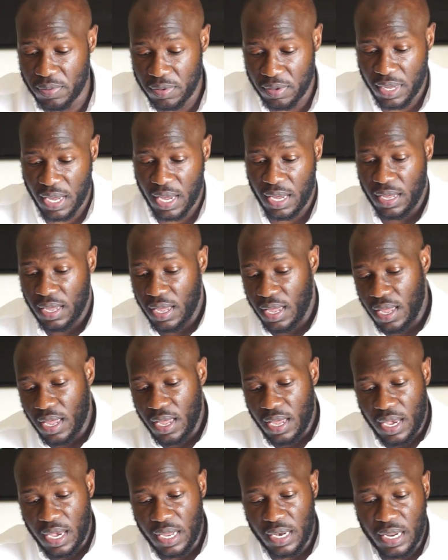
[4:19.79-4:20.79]
Okay,
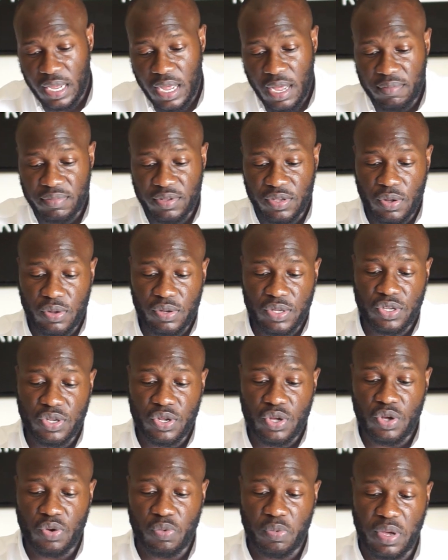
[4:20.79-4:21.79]
it comes
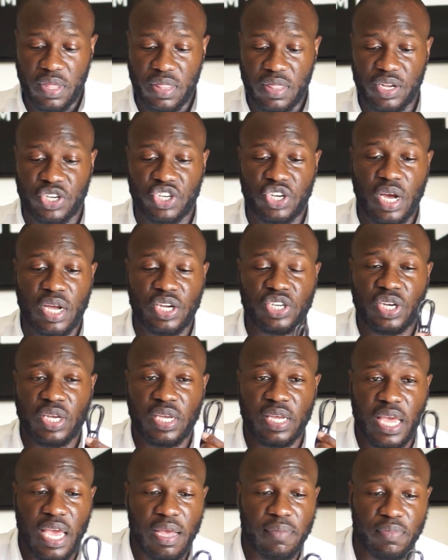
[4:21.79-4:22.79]
also with a charging
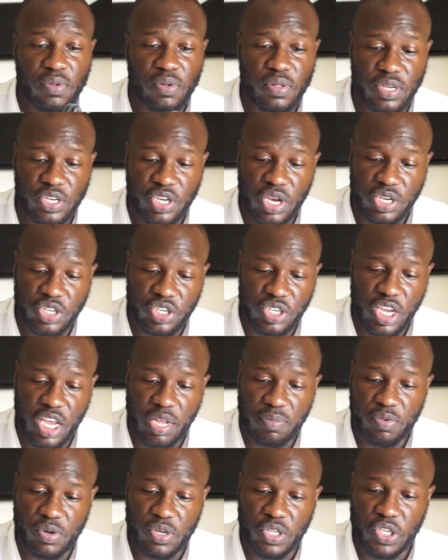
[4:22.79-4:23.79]
cable. The charging
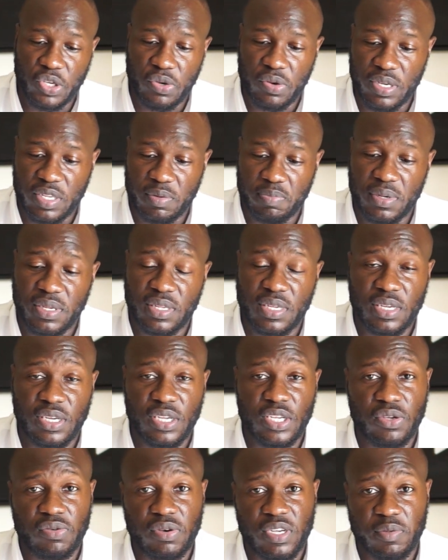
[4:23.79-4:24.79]
cable is USB-C to
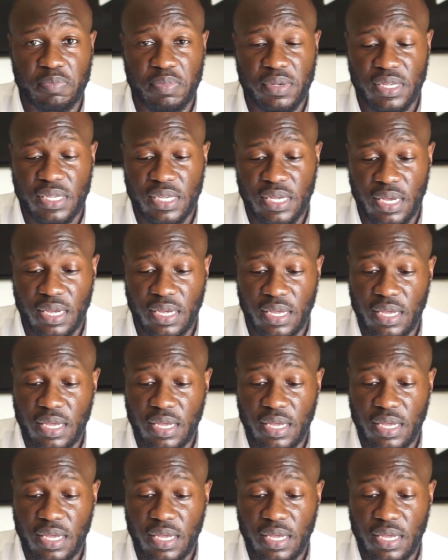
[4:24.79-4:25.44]
USB-C